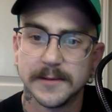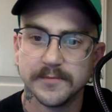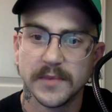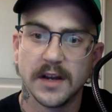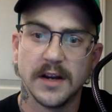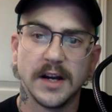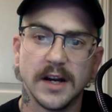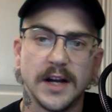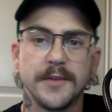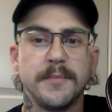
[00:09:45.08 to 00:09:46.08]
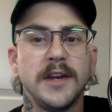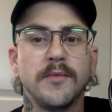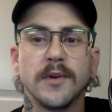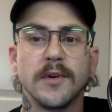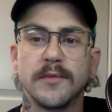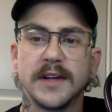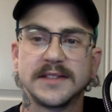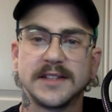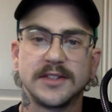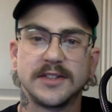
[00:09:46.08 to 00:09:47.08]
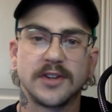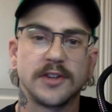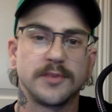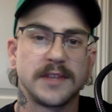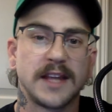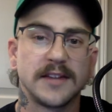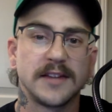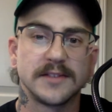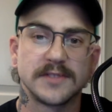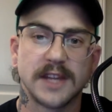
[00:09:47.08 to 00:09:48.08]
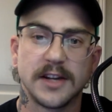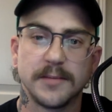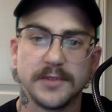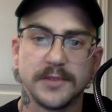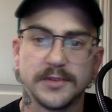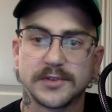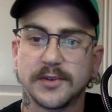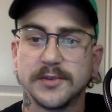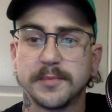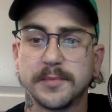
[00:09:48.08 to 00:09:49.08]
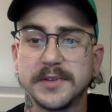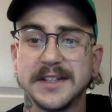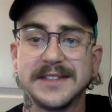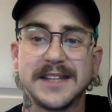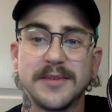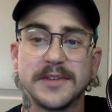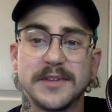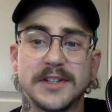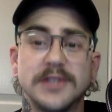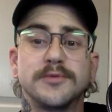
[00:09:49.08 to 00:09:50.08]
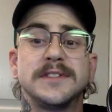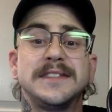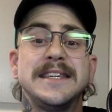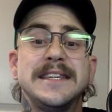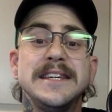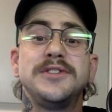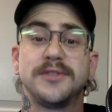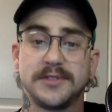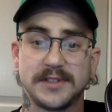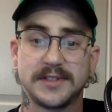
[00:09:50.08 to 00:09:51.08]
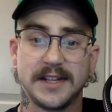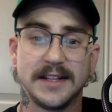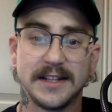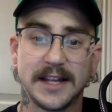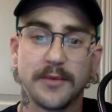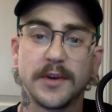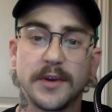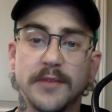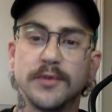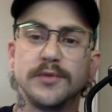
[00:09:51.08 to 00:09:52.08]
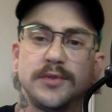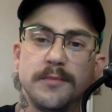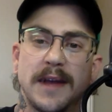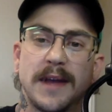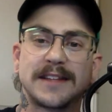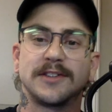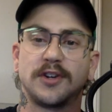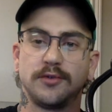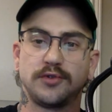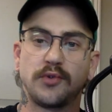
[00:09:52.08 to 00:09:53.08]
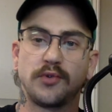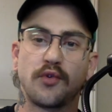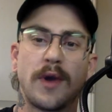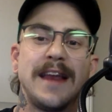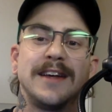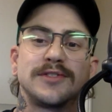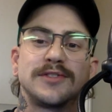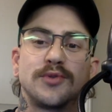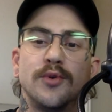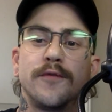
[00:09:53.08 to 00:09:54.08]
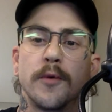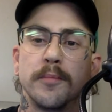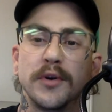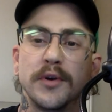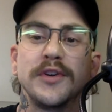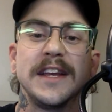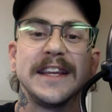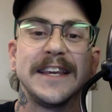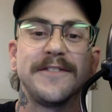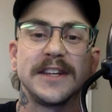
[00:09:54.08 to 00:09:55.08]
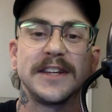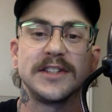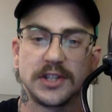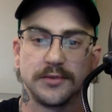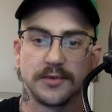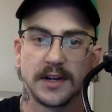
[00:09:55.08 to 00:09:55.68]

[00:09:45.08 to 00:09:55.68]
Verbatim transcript: The men were arrested, charged with counts of child abuse, told the police they were the children's teachers, and that they were en route to Mexico to create a school for brilliant, gifted children.